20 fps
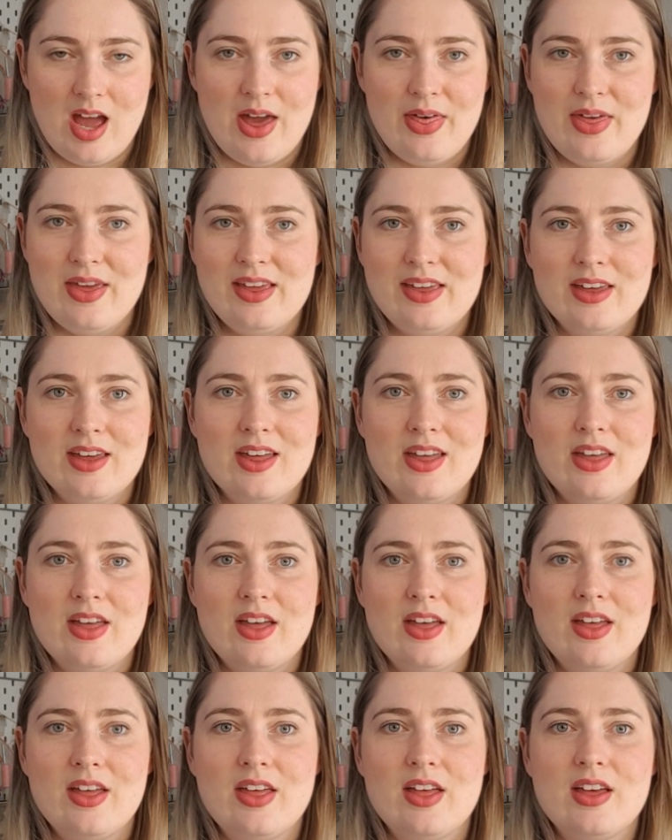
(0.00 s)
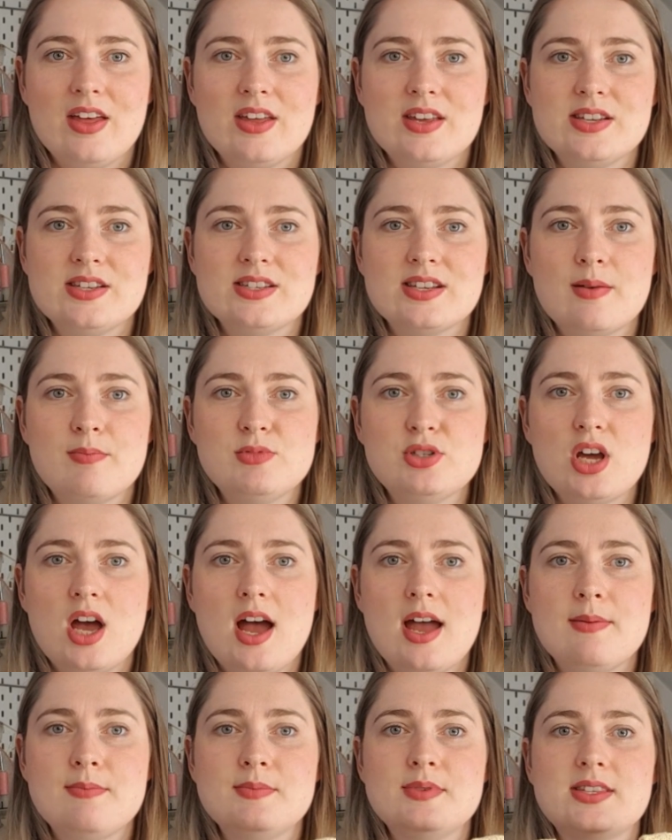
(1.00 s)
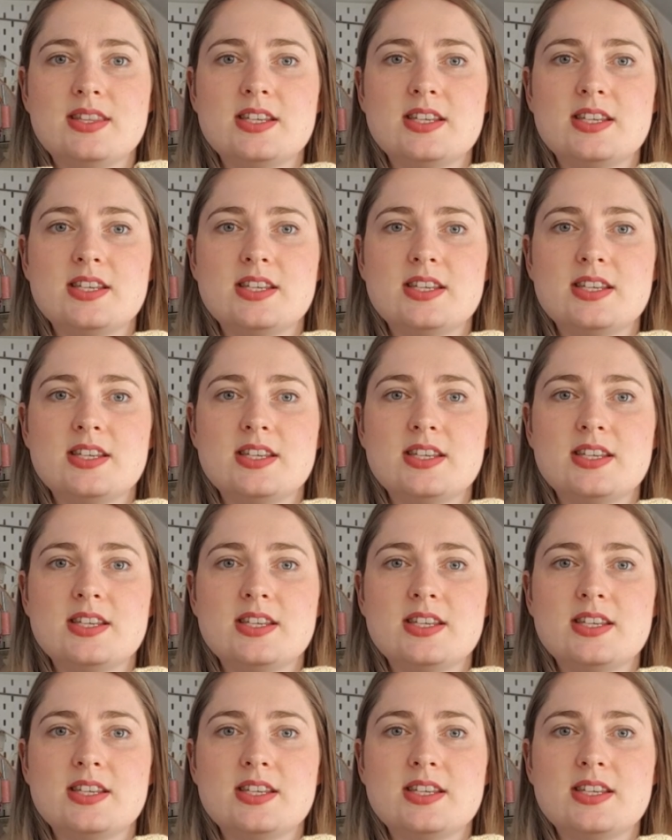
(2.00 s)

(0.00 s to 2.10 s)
think sometimes